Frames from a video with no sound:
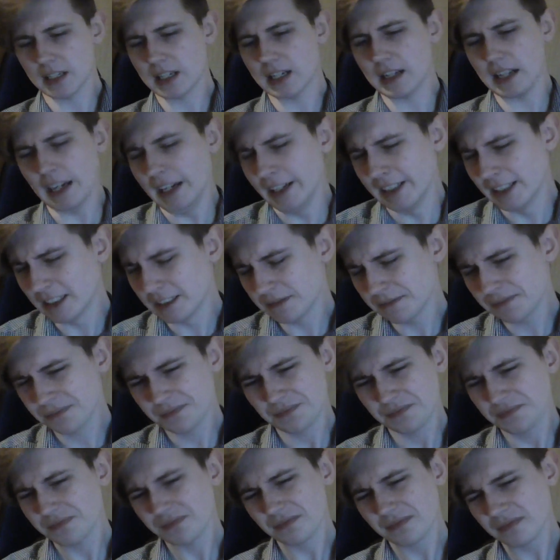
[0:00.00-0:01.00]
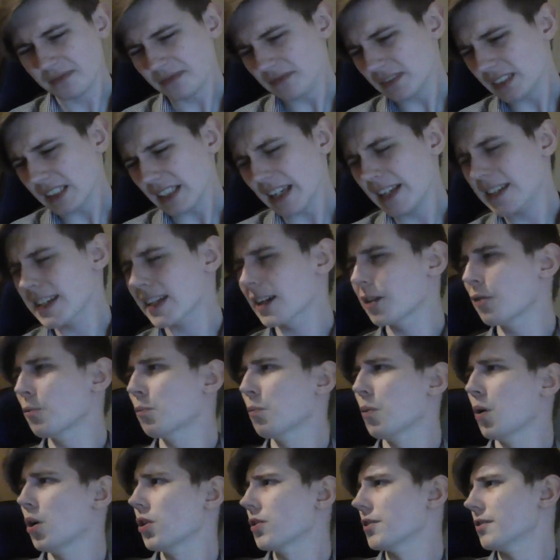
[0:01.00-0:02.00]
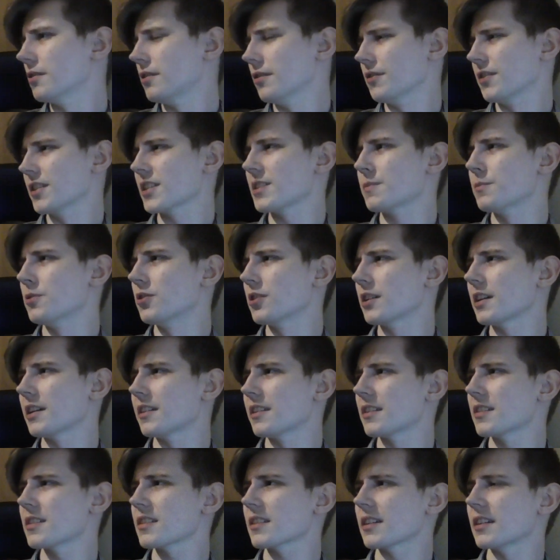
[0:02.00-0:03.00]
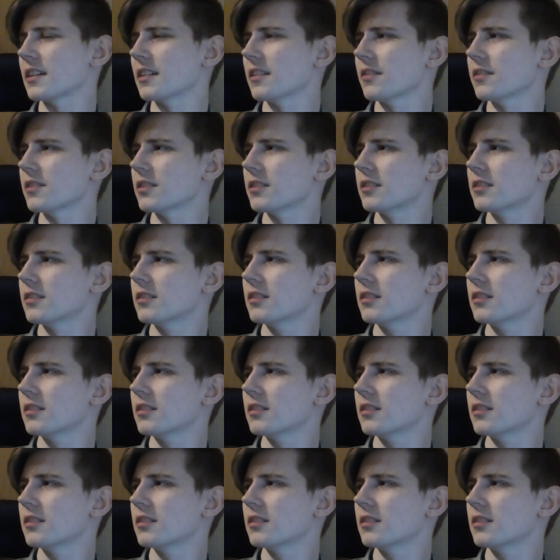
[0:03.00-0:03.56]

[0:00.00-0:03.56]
like a 1 on the smokiness scale though.